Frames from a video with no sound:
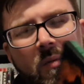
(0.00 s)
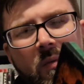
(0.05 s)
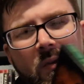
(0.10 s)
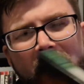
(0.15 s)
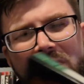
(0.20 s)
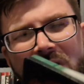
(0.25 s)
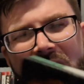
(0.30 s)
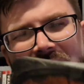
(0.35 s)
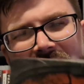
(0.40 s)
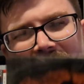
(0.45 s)
couple
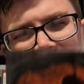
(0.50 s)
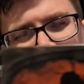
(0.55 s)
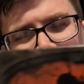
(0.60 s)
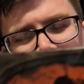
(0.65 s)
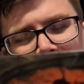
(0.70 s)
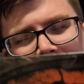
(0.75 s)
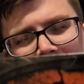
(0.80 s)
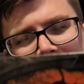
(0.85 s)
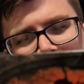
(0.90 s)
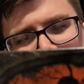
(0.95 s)
of scratches on
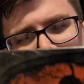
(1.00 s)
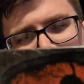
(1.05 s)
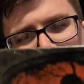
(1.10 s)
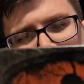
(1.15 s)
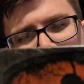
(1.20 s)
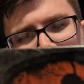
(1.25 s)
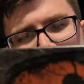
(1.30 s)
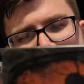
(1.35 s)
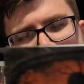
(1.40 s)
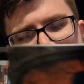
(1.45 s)
the back as
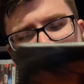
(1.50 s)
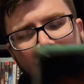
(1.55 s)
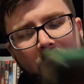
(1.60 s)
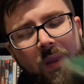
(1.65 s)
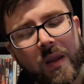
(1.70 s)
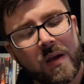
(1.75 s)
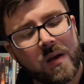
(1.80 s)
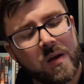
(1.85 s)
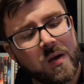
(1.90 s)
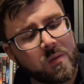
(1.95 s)
well.
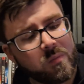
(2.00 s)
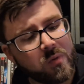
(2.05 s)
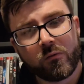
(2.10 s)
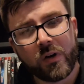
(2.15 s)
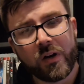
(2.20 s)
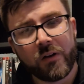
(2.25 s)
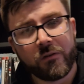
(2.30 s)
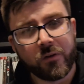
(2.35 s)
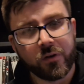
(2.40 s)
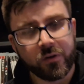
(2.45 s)

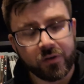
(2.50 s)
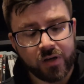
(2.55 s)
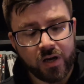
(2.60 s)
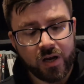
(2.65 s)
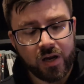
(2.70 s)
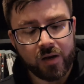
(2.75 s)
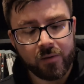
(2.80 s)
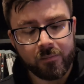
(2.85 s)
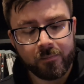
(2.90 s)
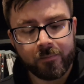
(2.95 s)
Really fun
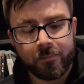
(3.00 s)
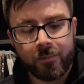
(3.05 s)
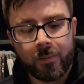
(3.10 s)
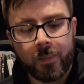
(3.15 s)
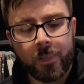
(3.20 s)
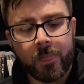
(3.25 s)
game.